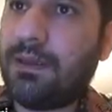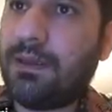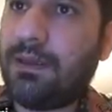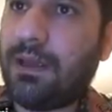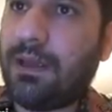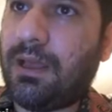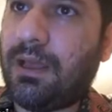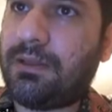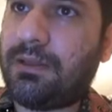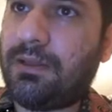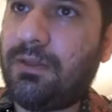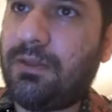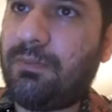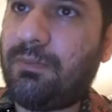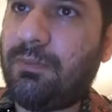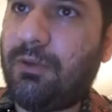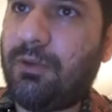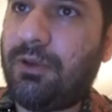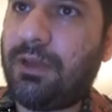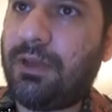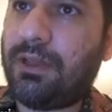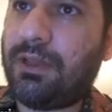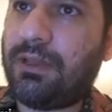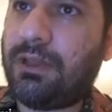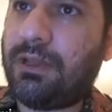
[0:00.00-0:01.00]
at this
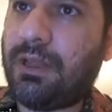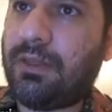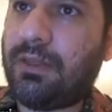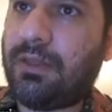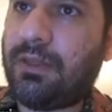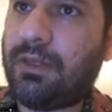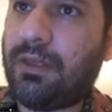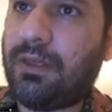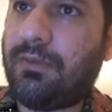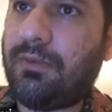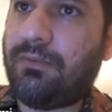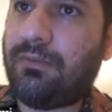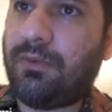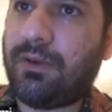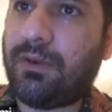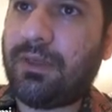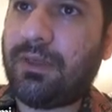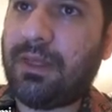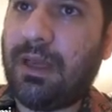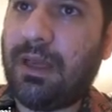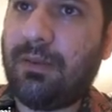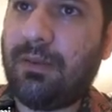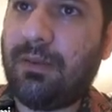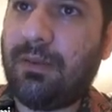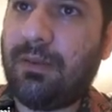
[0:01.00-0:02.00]
point, let's say, for
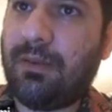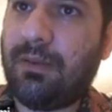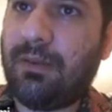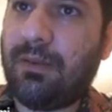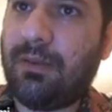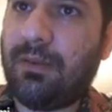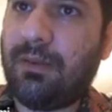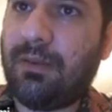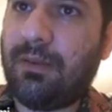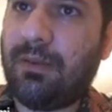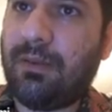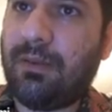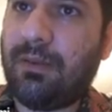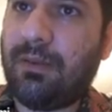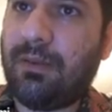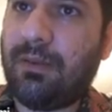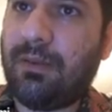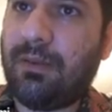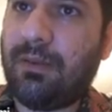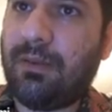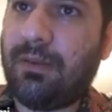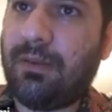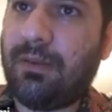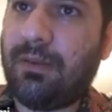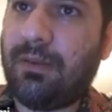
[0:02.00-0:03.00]
example,
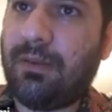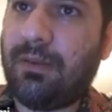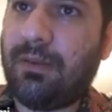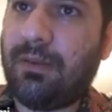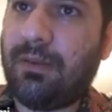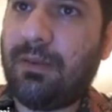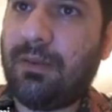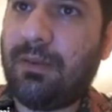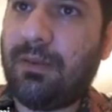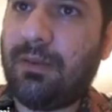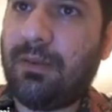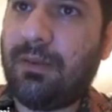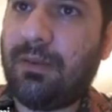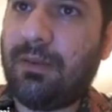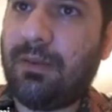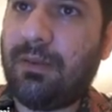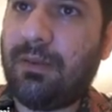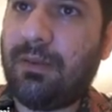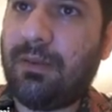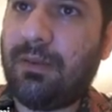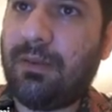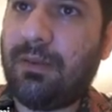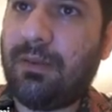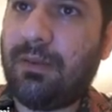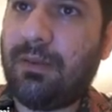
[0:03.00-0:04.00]
right
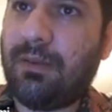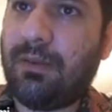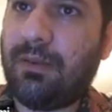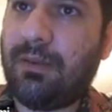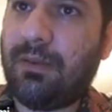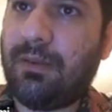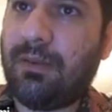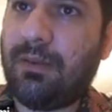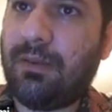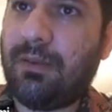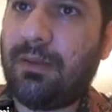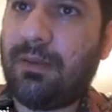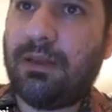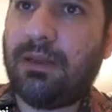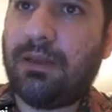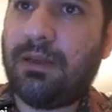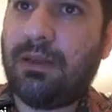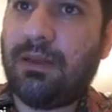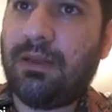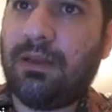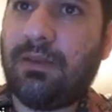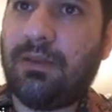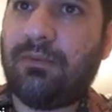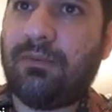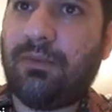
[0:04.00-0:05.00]
here,
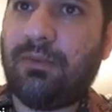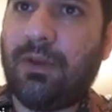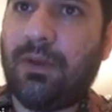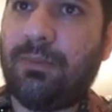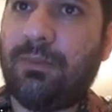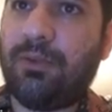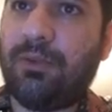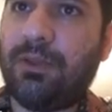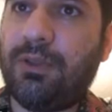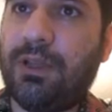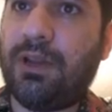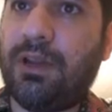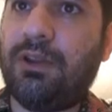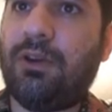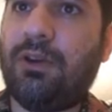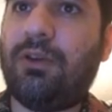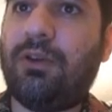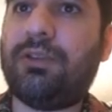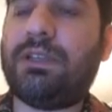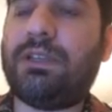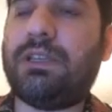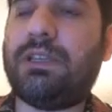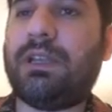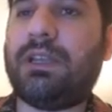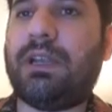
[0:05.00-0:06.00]
if I put a
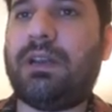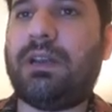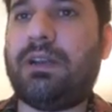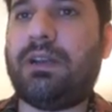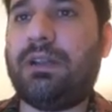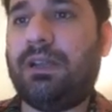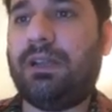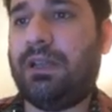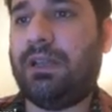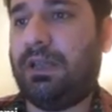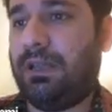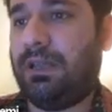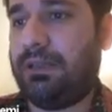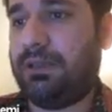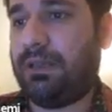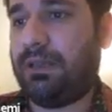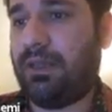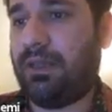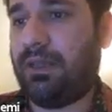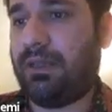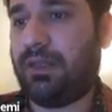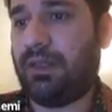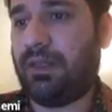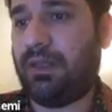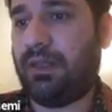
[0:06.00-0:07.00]
load here,
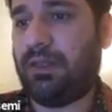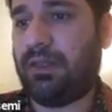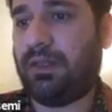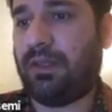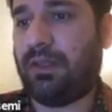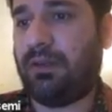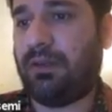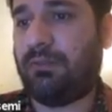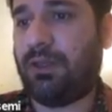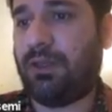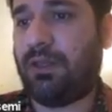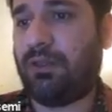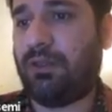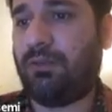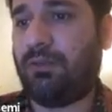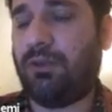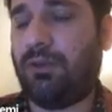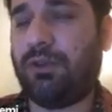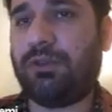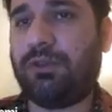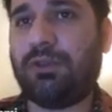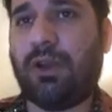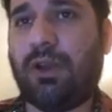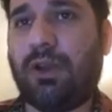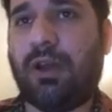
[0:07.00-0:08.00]
this system is
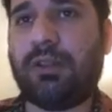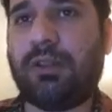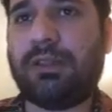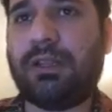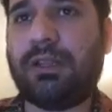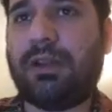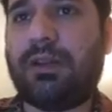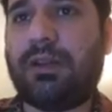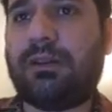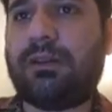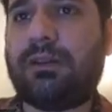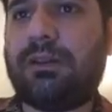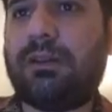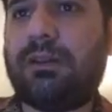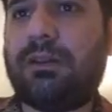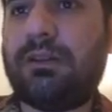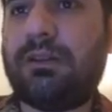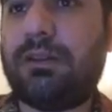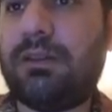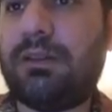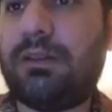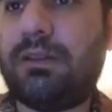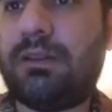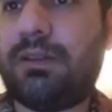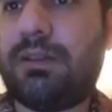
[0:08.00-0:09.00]
going to
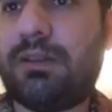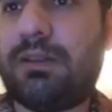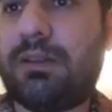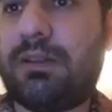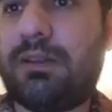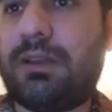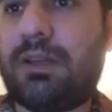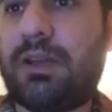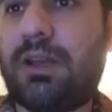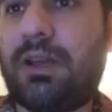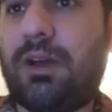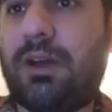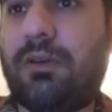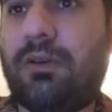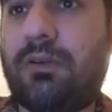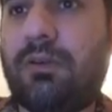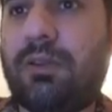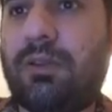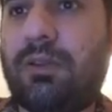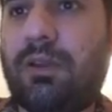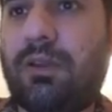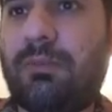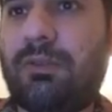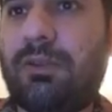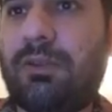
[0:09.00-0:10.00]
undergo
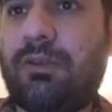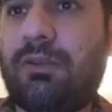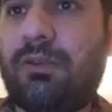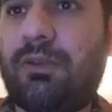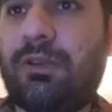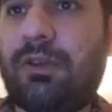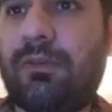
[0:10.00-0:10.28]
some sort